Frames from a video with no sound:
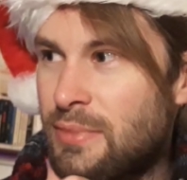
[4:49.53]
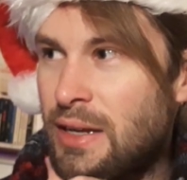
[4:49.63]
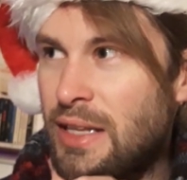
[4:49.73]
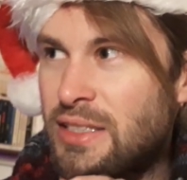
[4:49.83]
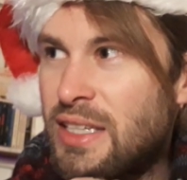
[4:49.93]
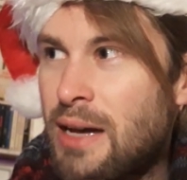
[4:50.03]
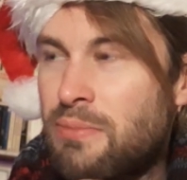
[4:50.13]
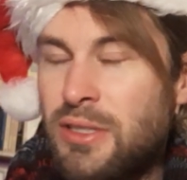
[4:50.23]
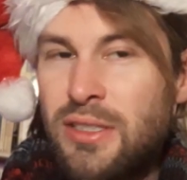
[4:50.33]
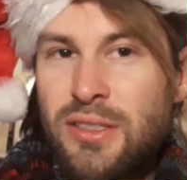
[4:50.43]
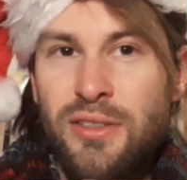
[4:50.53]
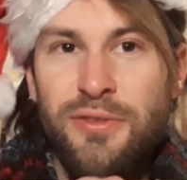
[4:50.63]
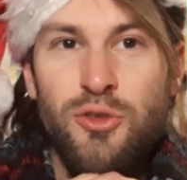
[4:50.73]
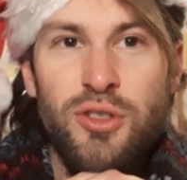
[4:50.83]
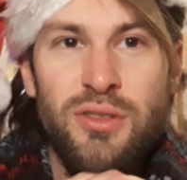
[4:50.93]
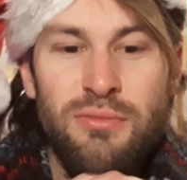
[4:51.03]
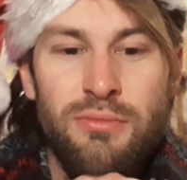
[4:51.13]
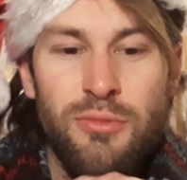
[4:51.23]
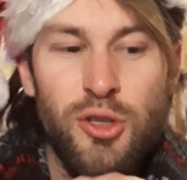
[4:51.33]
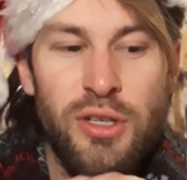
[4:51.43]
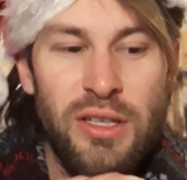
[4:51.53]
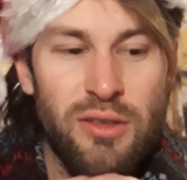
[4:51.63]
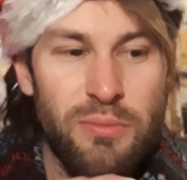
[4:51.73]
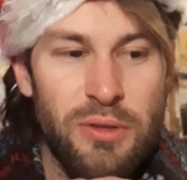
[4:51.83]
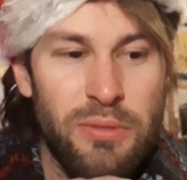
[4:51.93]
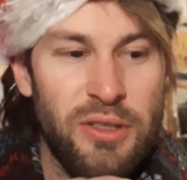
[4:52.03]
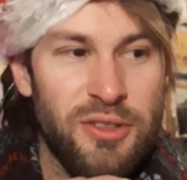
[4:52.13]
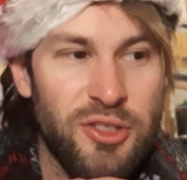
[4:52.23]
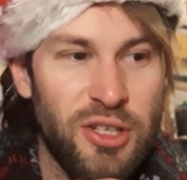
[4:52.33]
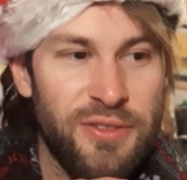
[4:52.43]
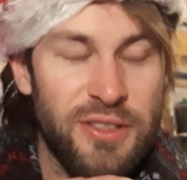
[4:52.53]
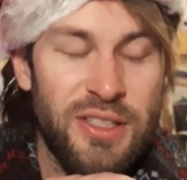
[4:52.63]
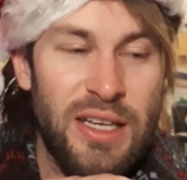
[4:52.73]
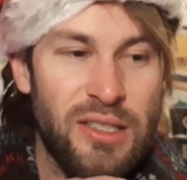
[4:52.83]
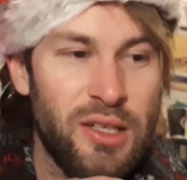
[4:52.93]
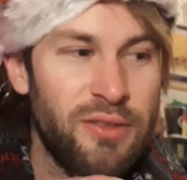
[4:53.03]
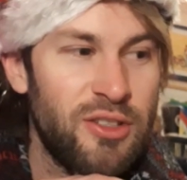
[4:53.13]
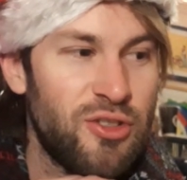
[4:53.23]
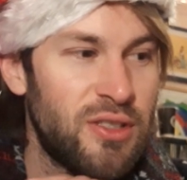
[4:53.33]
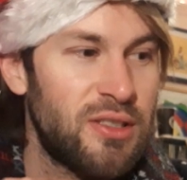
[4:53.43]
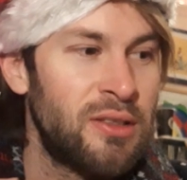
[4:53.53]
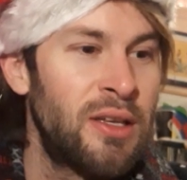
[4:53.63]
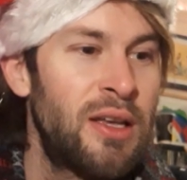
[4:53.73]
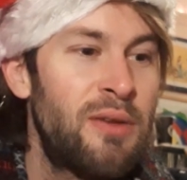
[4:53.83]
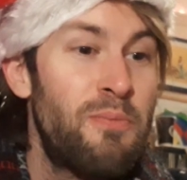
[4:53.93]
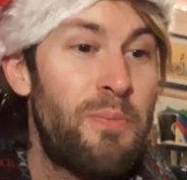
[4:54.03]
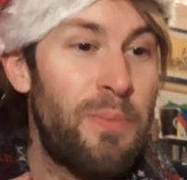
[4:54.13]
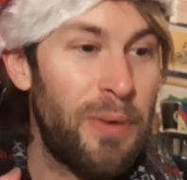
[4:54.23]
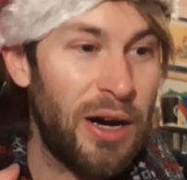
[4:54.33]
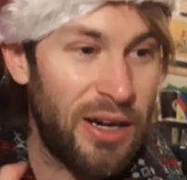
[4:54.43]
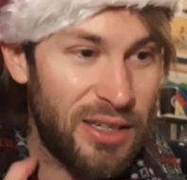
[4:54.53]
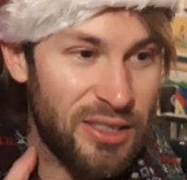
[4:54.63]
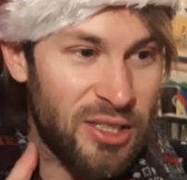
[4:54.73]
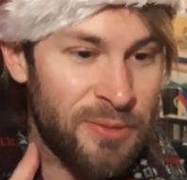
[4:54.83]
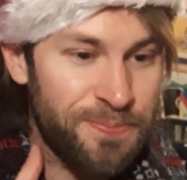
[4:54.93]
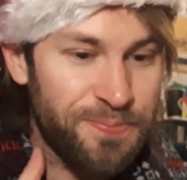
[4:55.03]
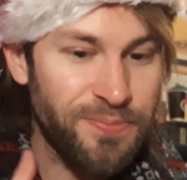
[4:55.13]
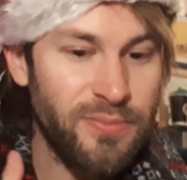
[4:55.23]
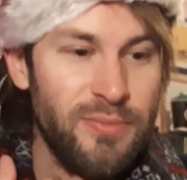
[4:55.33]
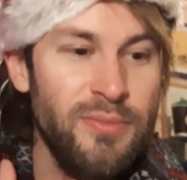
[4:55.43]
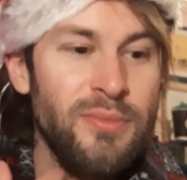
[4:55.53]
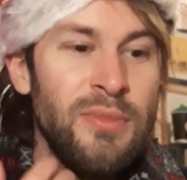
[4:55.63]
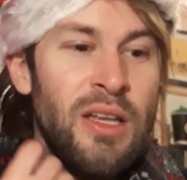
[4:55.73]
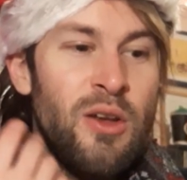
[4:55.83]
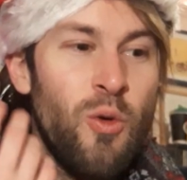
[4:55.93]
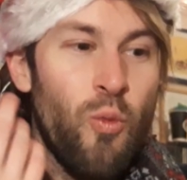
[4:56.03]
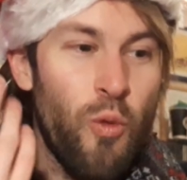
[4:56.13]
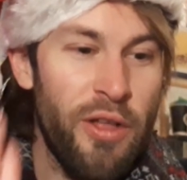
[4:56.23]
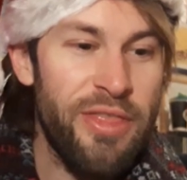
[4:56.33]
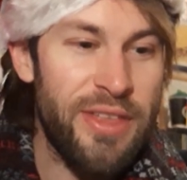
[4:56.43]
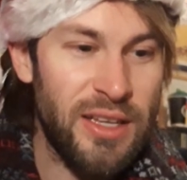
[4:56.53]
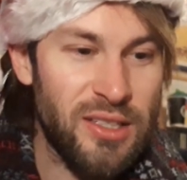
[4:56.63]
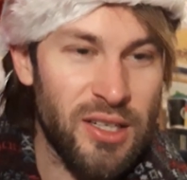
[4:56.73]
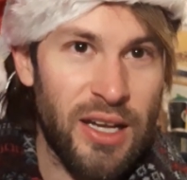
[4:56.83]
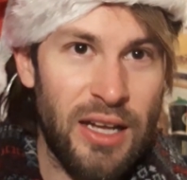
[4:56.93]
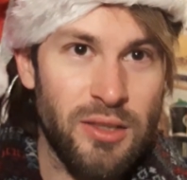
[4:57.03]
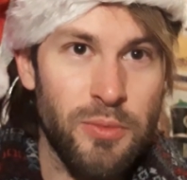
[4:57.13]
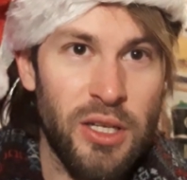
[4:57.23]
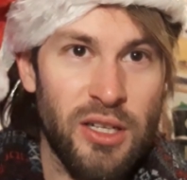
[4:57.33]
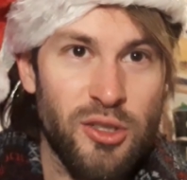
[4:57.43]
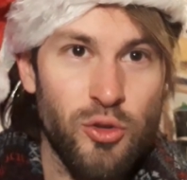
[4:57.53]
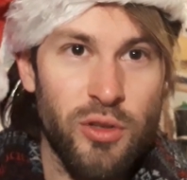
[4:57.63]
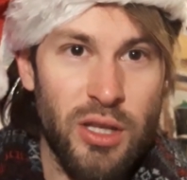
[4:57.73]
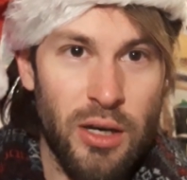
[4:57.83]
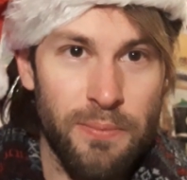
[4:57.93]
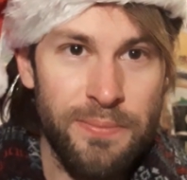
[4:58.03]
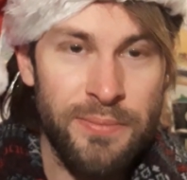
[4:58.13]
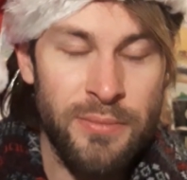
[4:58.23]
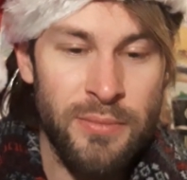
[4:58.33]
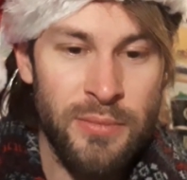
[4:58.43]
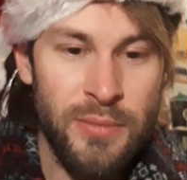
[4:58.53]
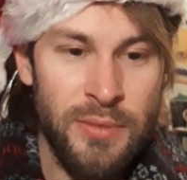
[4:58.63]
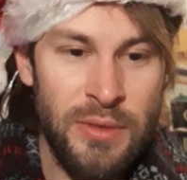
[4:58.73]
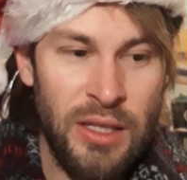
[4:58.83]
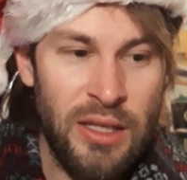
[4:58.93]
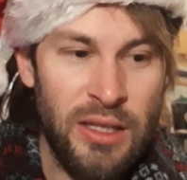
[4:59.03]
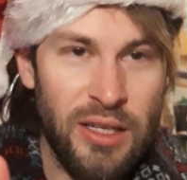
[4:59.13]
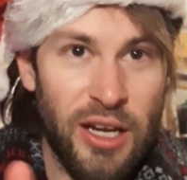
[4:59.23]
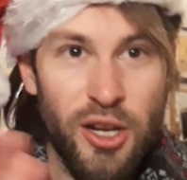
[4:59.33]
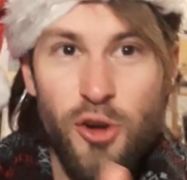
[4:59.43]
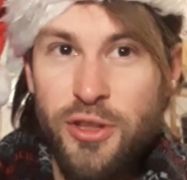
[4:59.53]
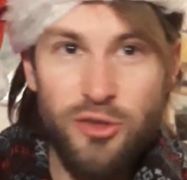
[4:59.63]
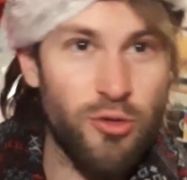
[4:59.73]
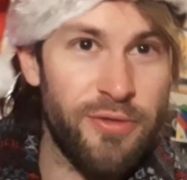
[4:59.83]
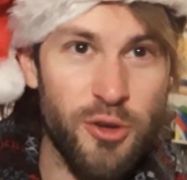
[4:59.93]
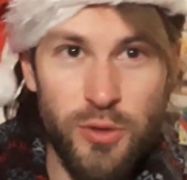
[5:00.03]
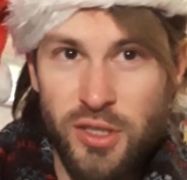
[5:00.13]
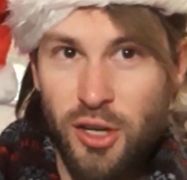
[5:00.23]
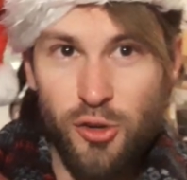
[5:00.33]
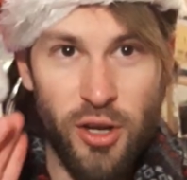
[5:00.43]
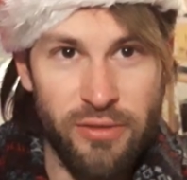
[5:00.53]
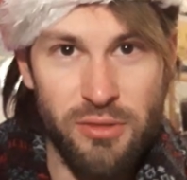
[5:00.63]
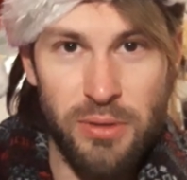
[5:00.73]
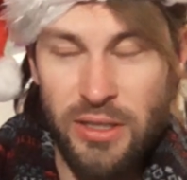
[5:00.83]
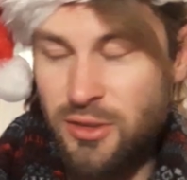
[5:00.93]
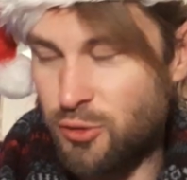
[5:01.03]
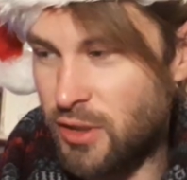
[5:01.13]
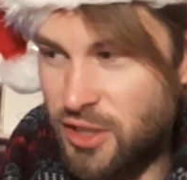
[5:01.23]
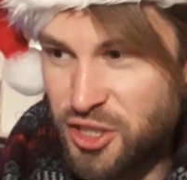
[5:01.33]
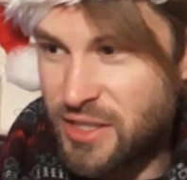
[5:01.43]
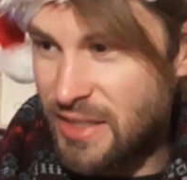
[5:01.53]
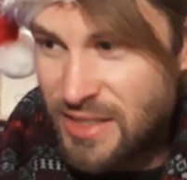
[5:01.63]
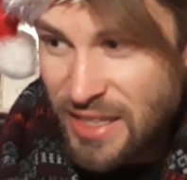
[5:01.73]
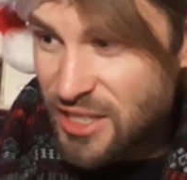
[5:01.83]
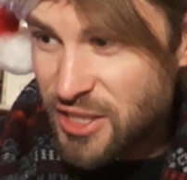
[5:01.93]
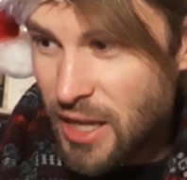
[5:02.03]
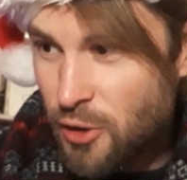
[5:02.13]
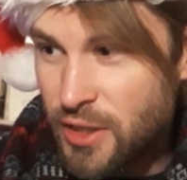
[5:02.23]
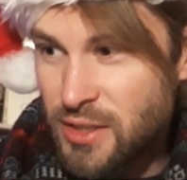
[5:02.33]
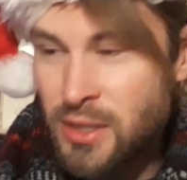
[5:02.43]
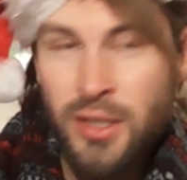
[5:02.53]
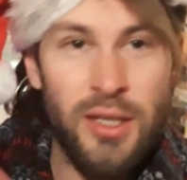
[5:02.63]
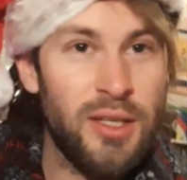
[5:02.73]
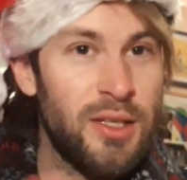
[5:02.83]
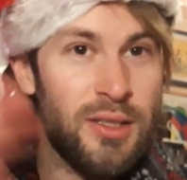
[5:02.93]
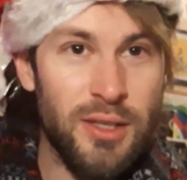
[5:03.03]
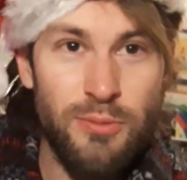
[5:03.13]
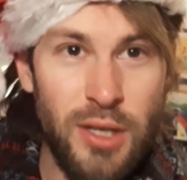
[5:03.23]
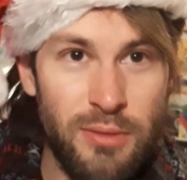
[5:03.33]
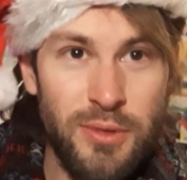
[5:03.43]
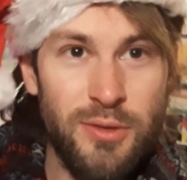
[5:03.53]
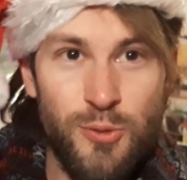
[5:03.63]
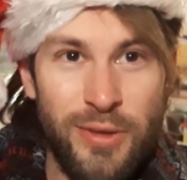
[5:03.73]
anti-capitalist if you just look a little bit beneath the surface, and that's kind of interesting. But one thing stuck out to me like a sore thumb. Now, I know this review is going all over the place, right? It just is. That's just how it is. Sometimes